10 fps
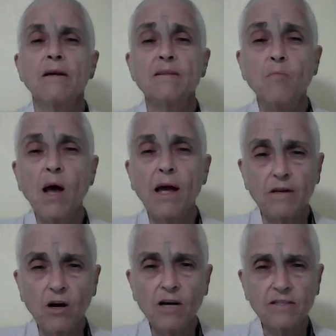his
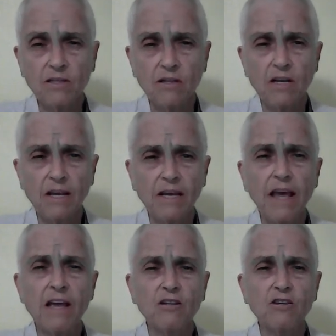mind constantly
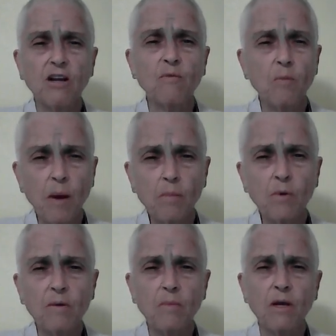engaged in
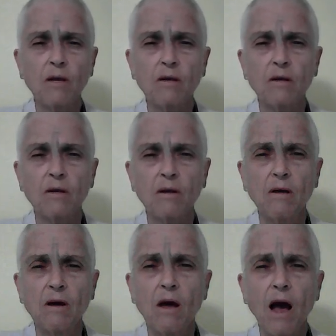remembering me,
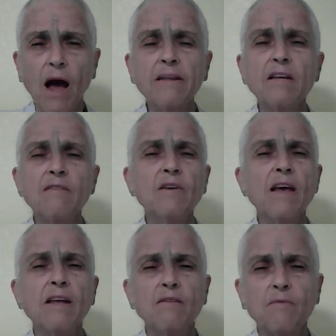
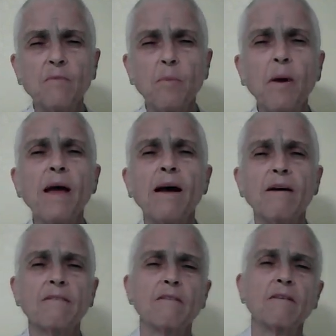undeviated from the
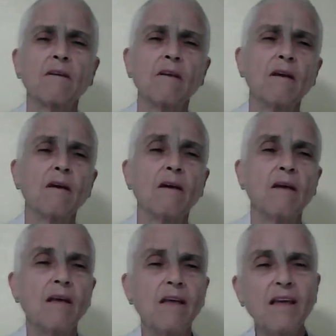path,
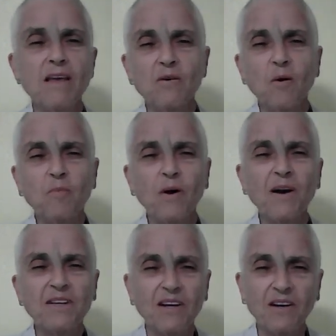he, O
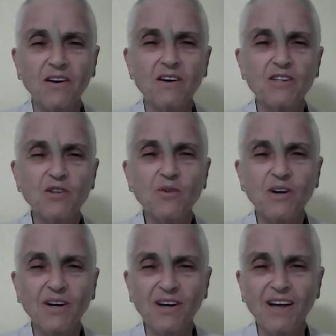Partha,
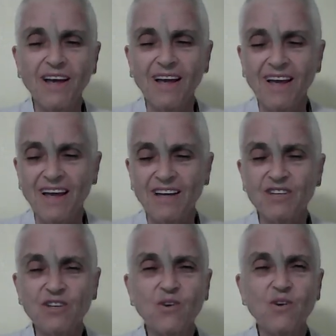Arjuna, is
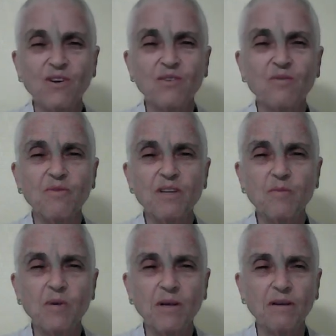sure to reach
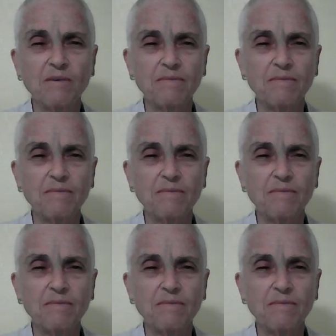me.